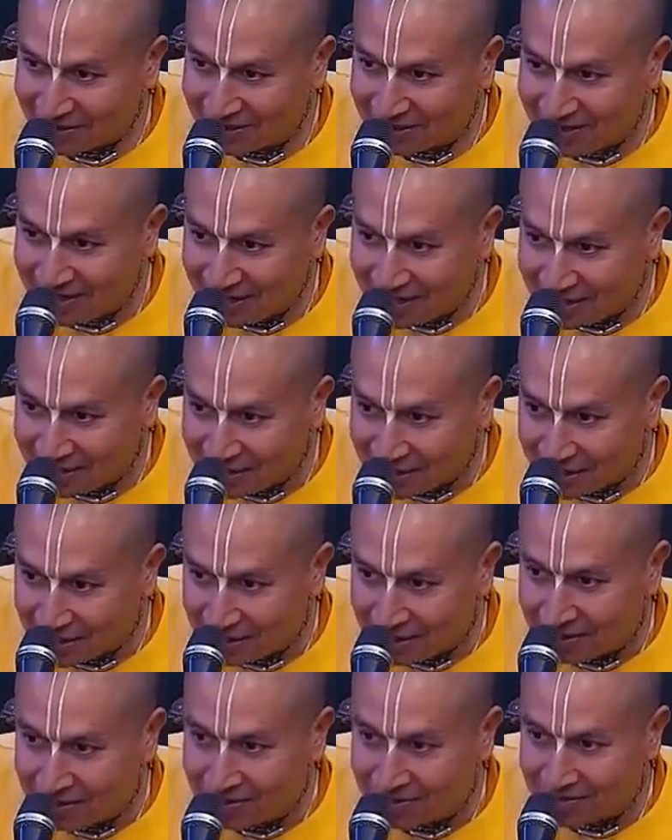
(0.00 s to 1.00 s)
green
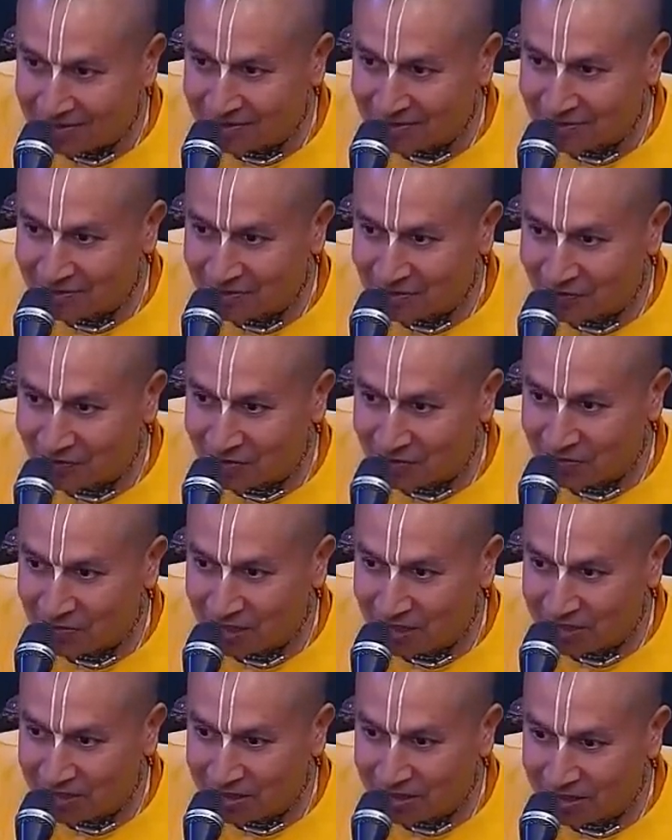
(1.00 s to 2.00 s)
color of the
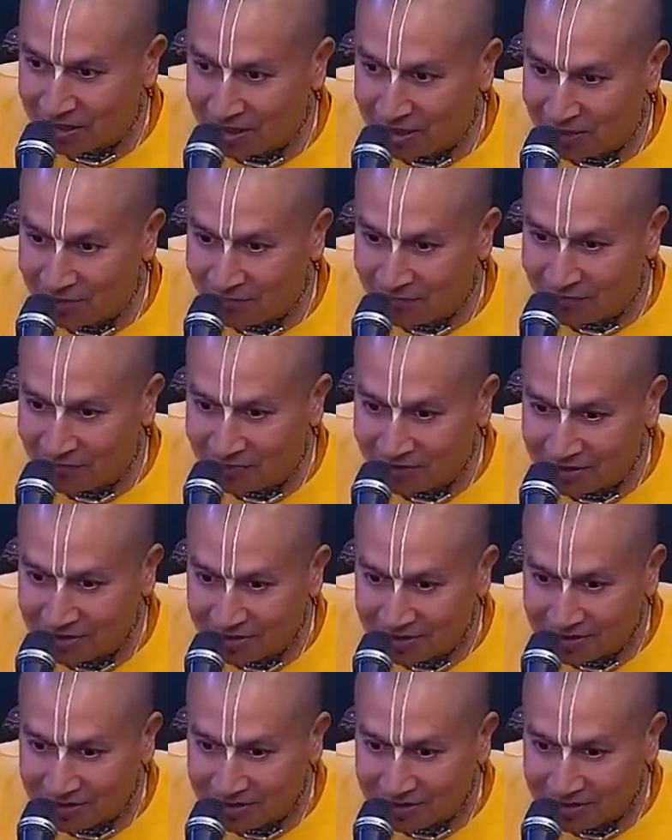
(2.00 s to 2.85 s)
betel leaf,